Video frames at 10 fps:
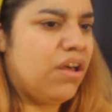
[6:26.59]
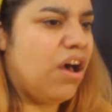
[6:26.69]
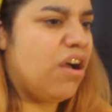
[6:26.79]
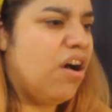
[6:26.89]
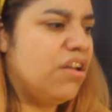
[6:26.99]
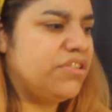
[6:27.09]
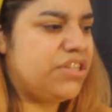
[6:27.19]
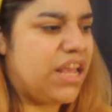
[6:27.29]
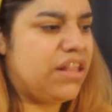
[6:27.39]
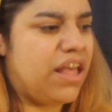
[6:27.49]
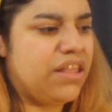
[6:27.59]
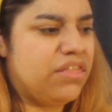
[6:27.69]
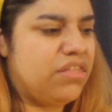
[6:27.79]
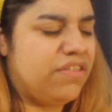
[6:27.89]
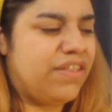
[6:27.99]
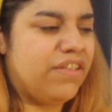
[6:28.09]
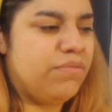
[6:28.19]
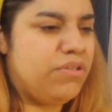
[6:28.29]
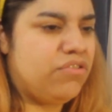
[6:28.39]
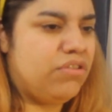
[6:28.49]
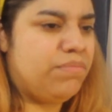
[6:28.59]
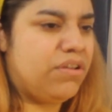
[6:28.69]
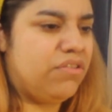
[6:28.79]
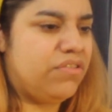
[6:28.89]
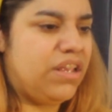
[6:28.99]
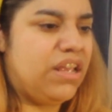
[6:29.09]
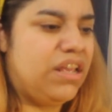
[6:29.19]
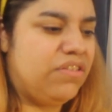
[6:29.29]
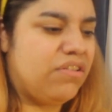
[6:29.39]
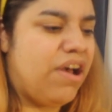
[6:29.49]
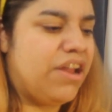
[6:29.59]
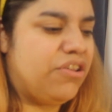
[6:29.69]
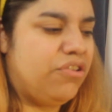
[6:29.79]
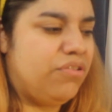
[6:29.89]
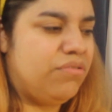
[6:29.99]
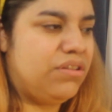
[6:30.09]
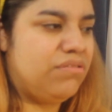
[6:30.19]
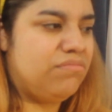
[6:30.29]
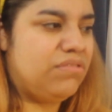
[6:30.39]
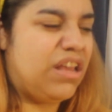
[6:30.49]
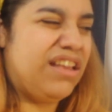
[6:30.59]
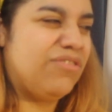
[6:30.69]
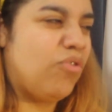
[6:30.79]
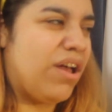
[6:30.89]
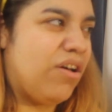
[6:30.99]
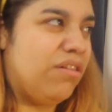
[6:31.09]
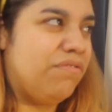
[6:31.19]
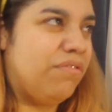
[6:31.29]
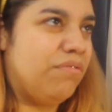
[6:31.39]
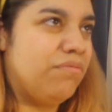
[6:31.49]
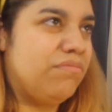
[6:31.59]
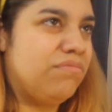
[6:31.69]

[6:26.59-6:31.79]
I can't say like the Sesame Street, because it is quite colourful.